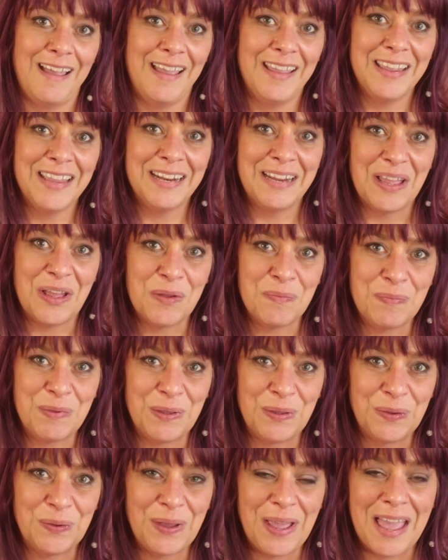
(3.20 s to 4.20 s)
I can help
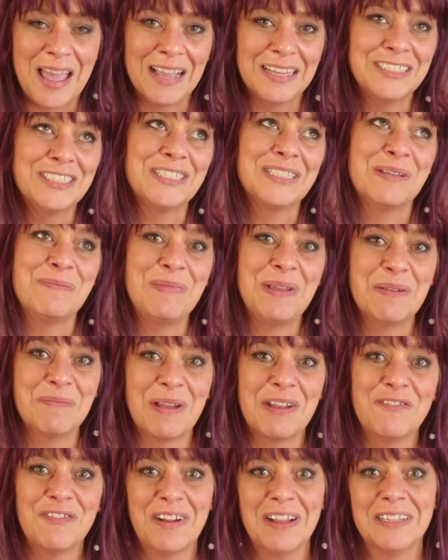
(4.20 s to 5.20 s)
you. Actually, me and
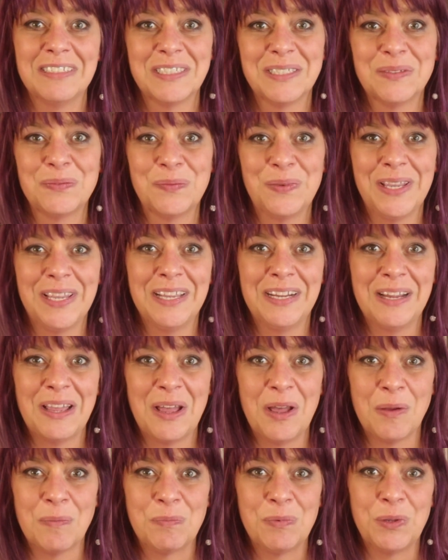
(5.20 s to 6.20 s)
my friends, we can
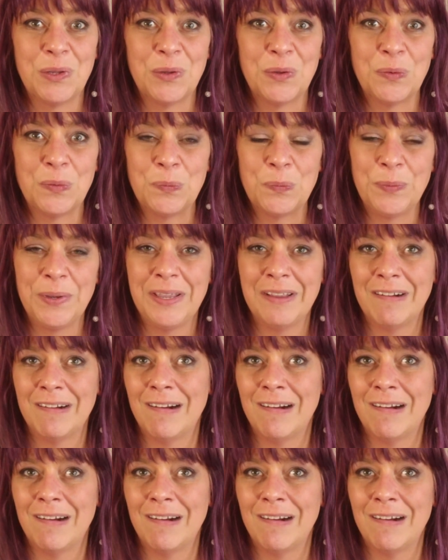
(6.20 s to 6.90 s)
help you. We